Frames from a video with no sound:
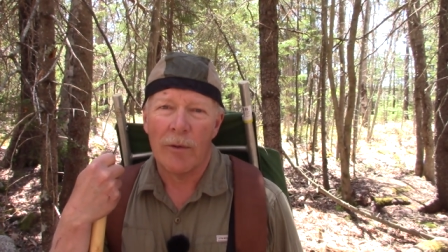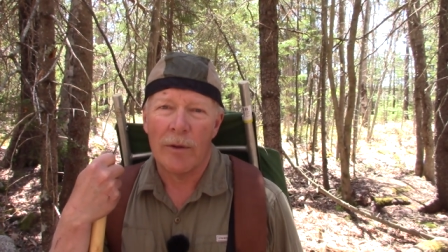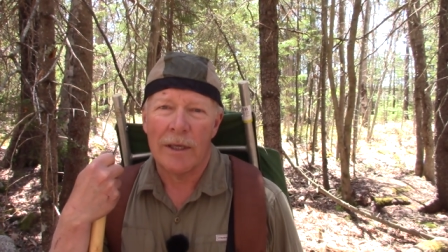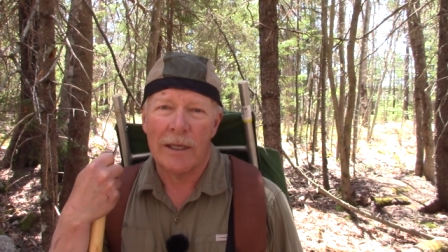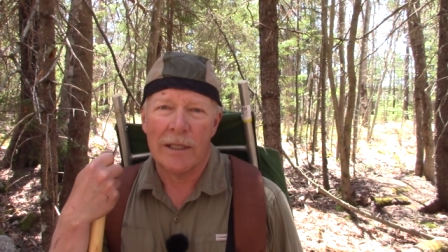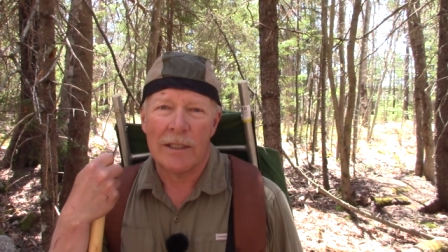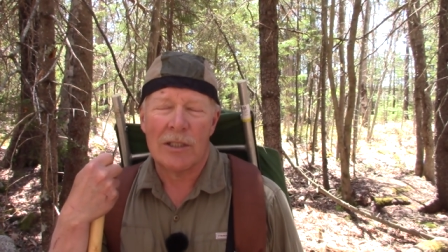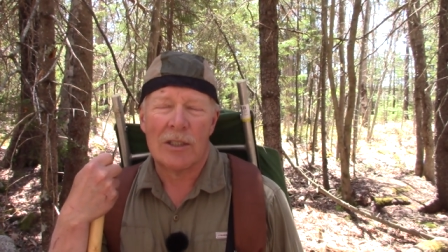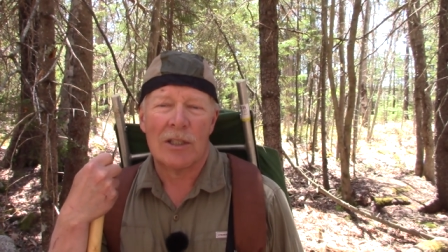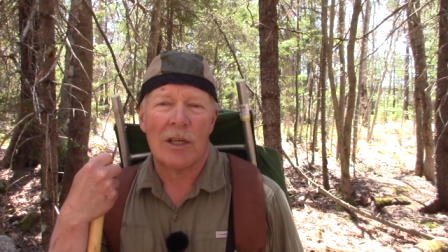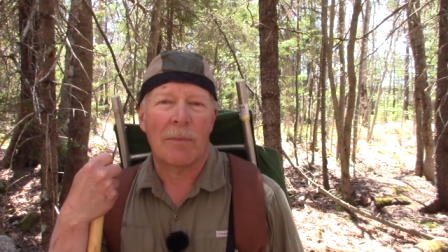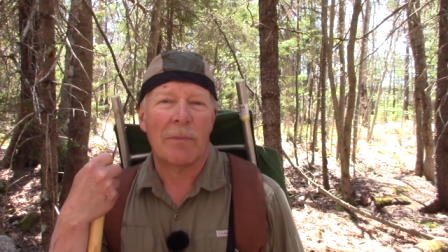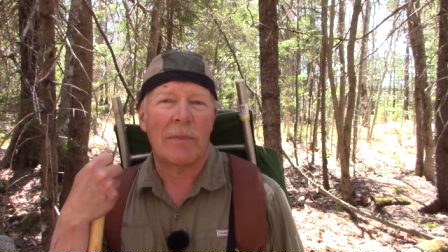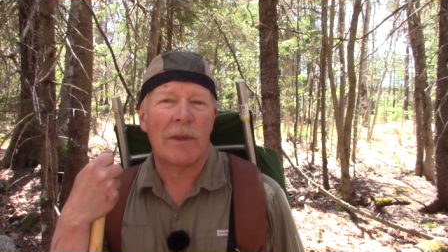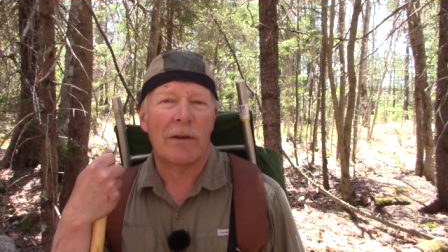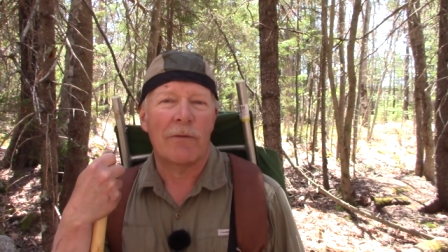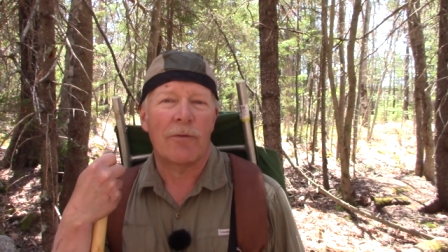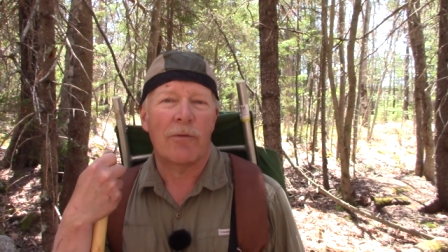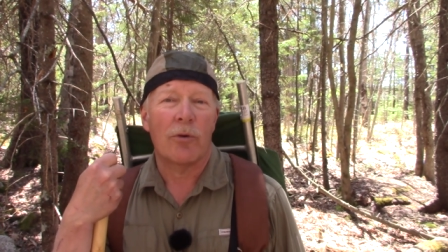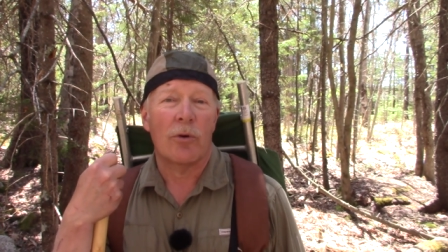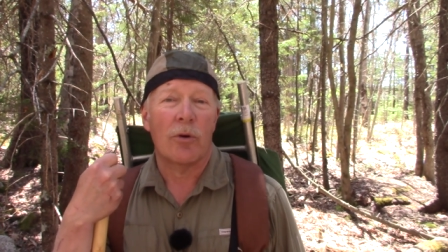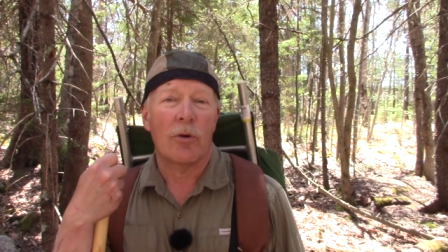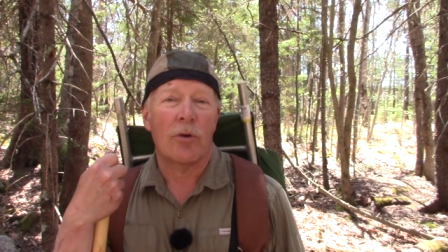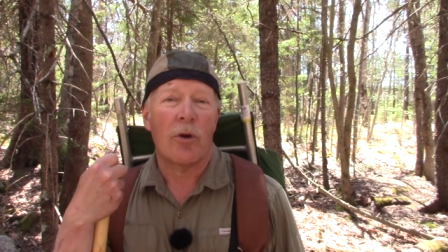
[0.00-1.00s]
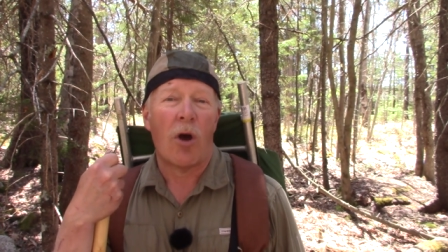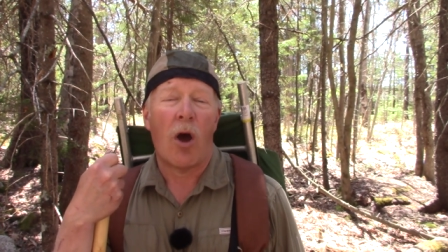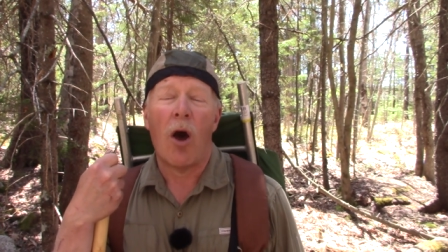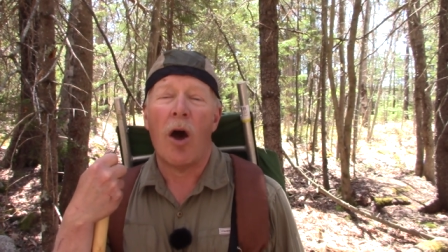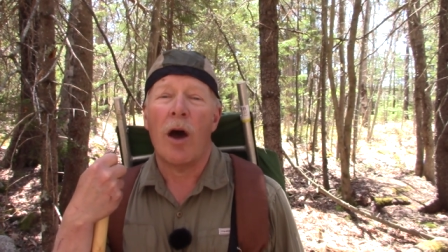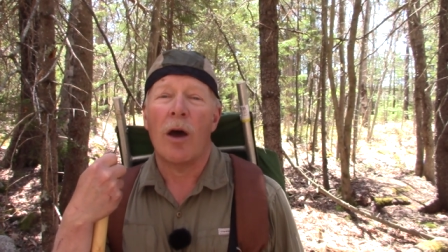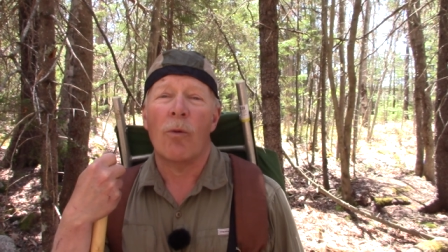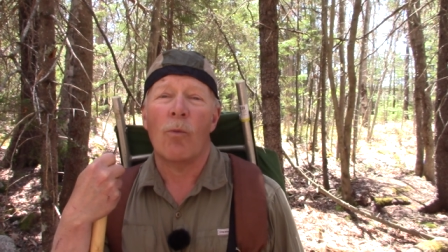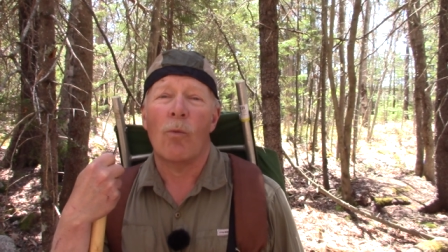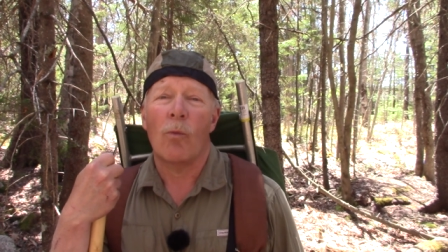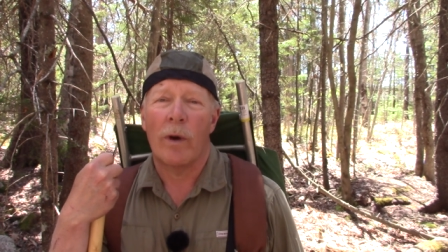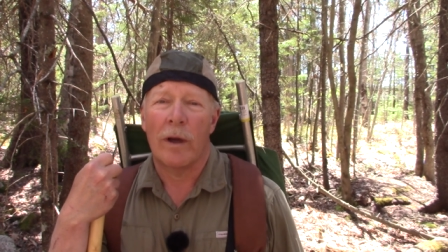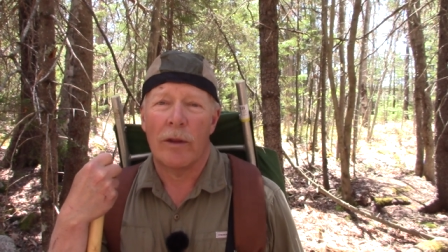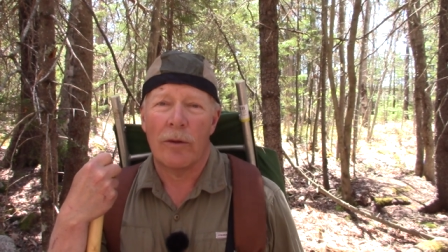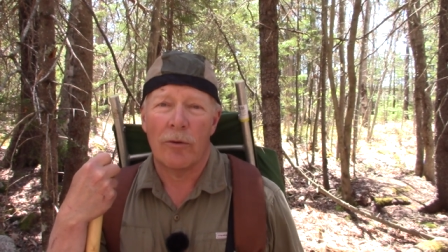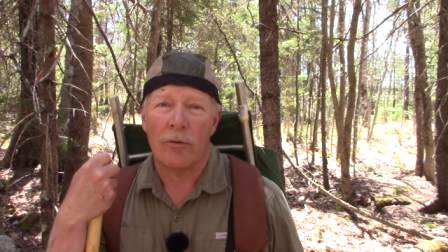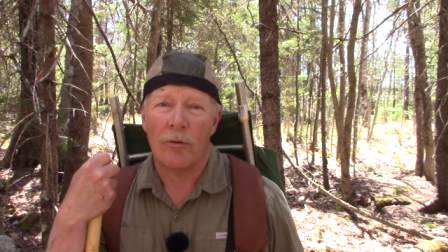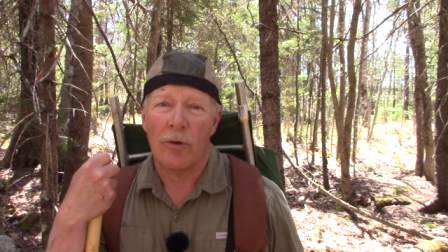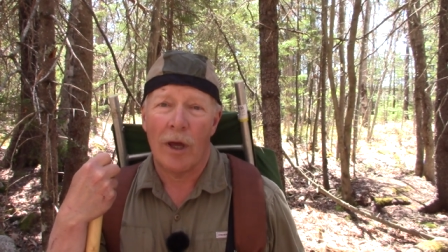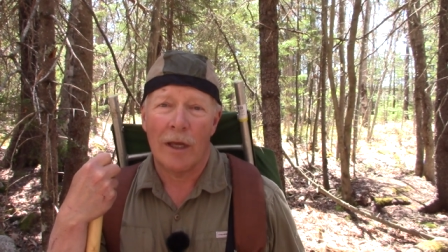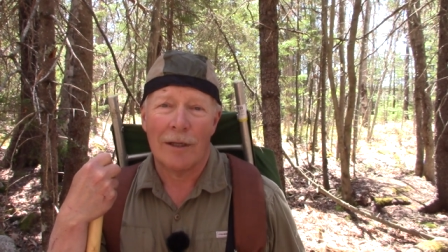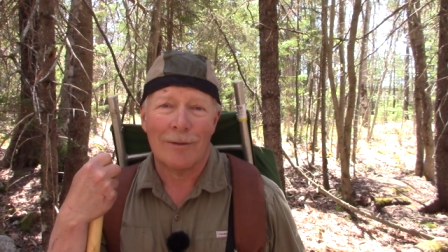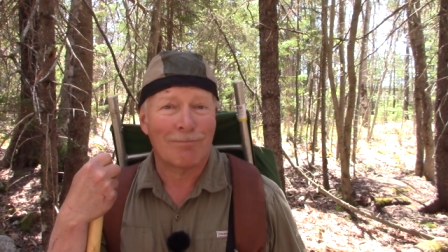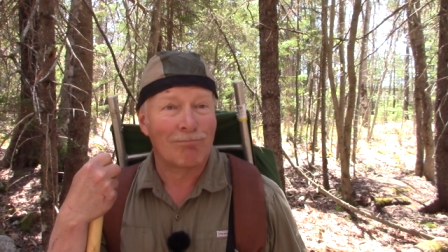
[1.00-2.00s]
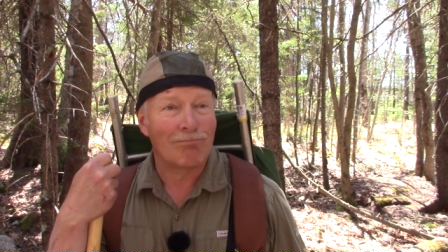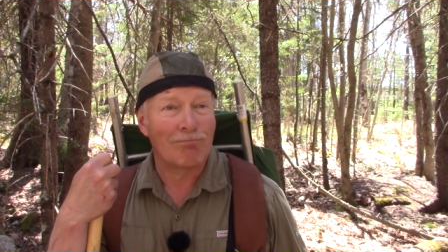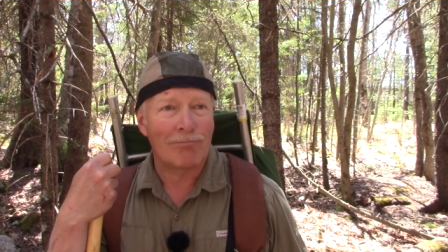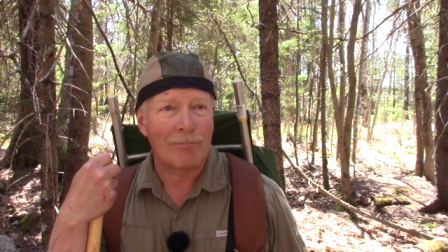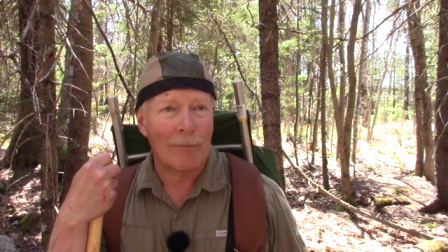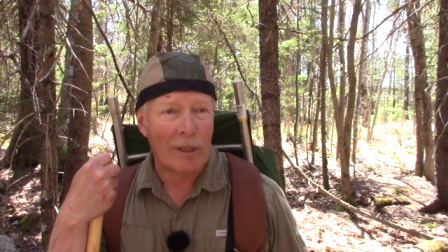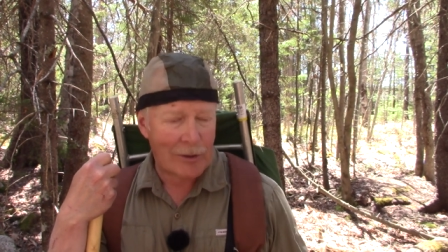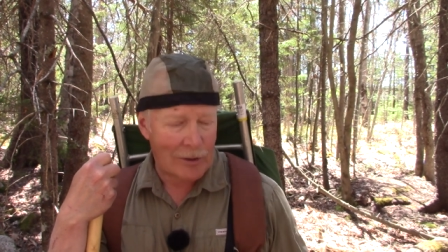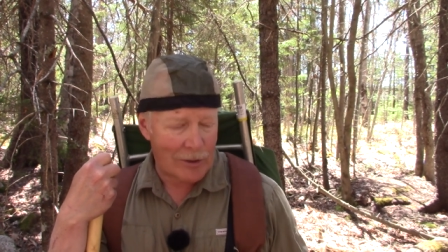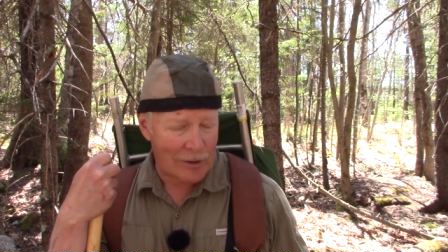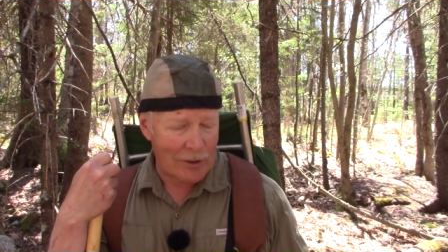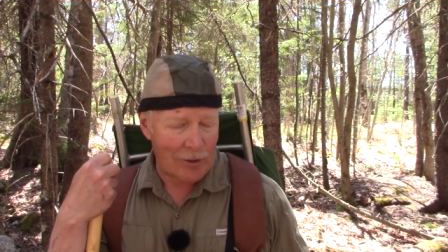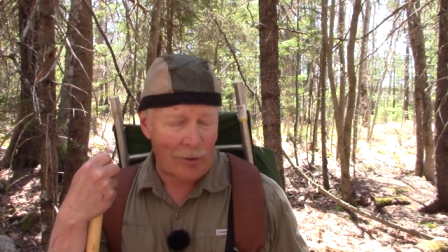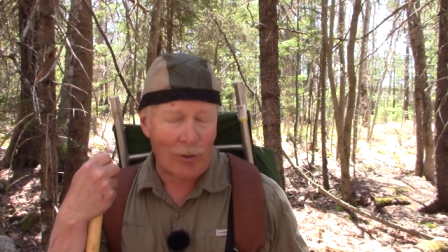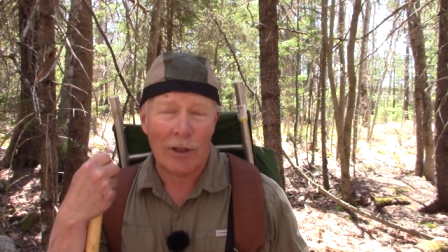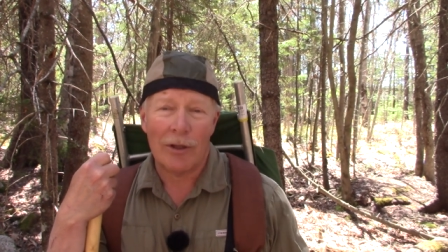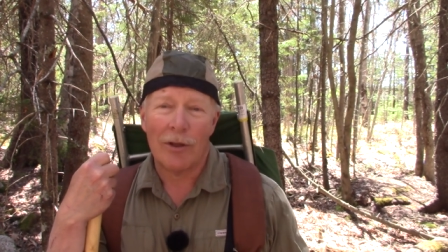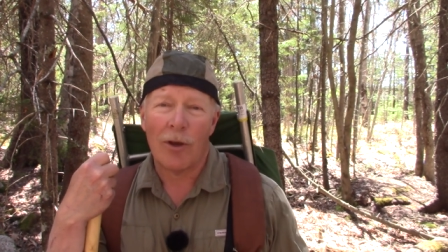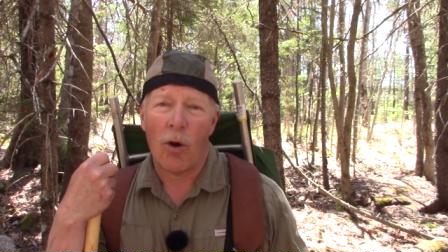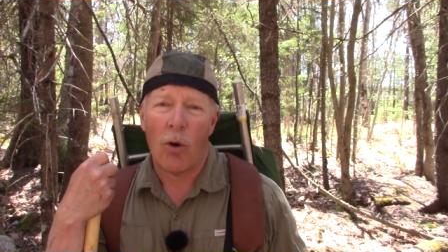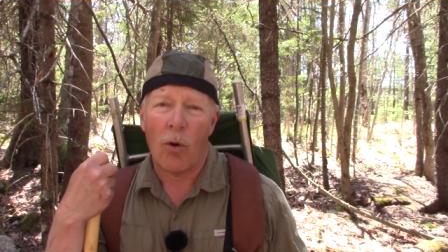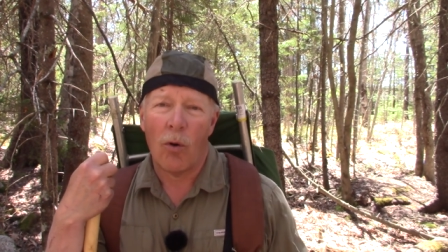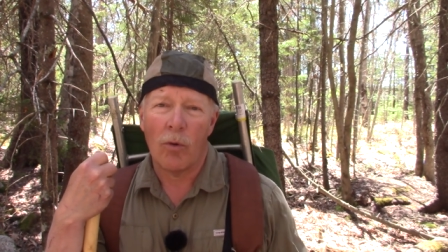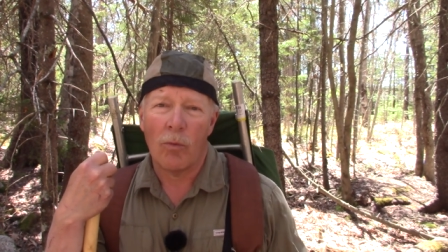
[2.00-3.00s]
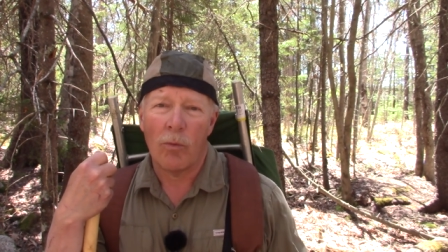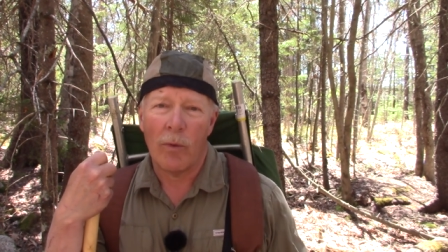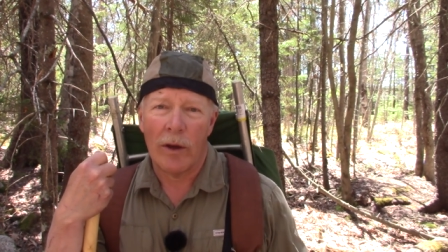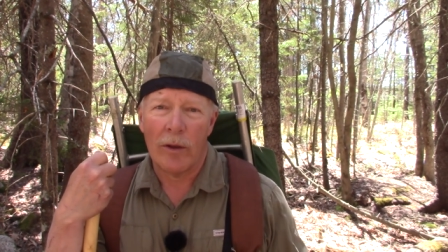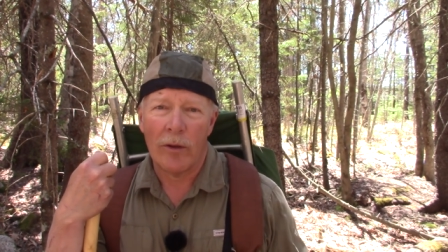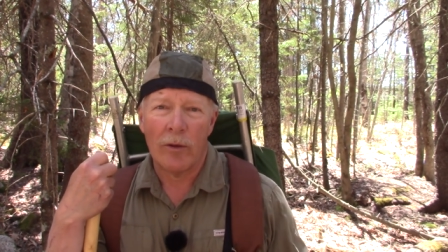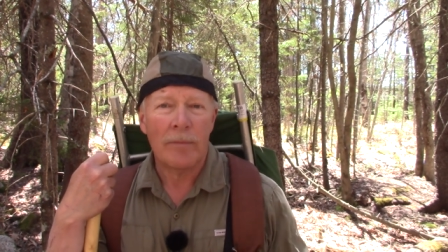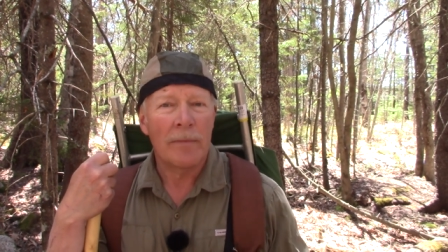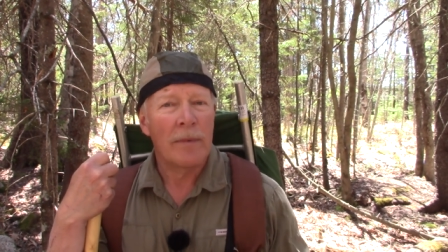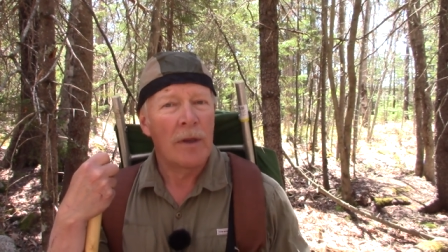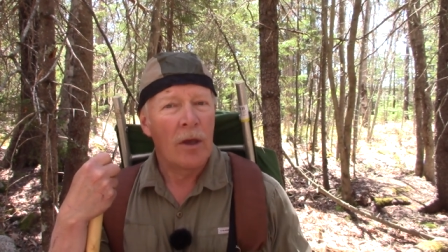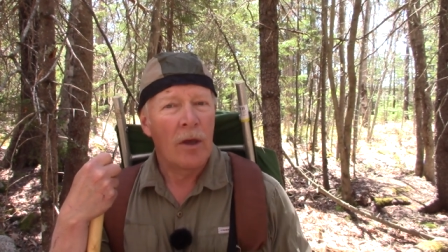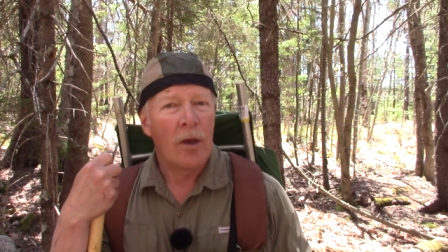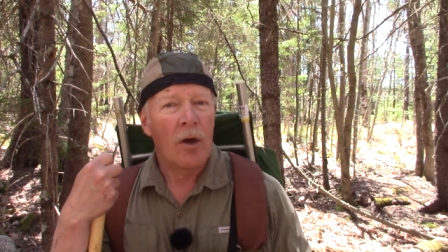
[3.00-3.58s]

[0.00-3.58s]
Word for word: It's something for hot weather, not necessarily cold weather,